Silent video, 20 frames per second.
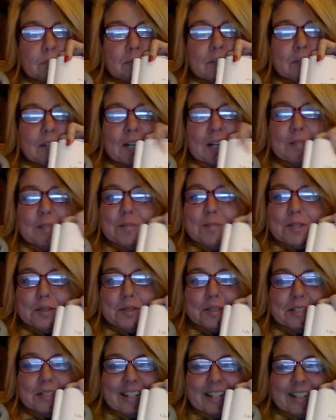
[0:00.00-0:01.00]
I'm so
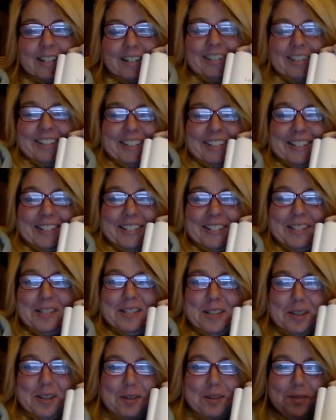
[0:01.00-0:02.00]
excited. In the
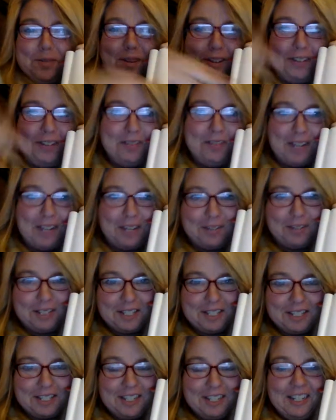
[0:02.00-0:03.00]

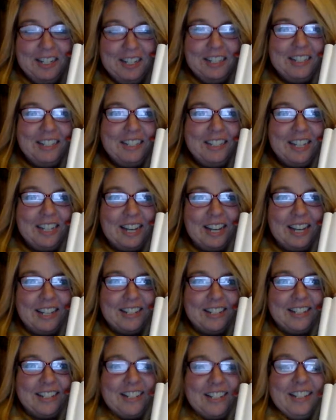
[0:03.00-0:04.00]
coronavirus
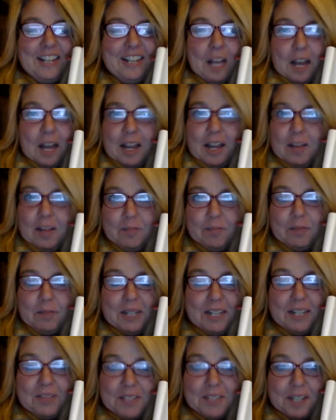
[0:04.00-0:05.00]
days, I have plenty
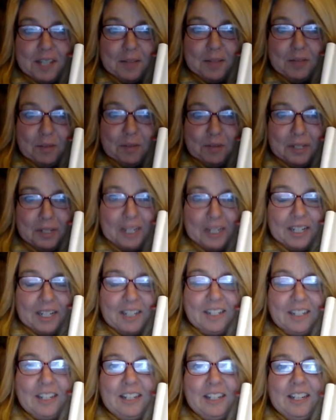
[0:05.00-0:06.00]
of time for reading.
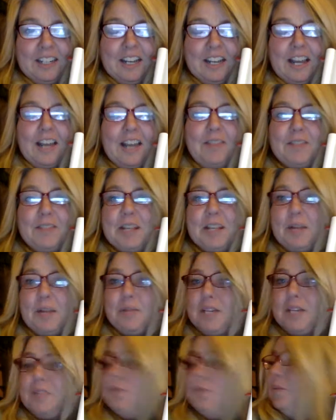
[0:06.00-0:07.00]
I have time to
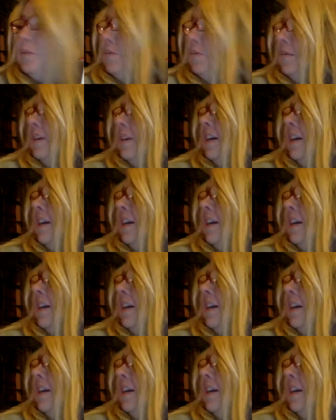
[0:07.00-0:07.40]
make jewelry.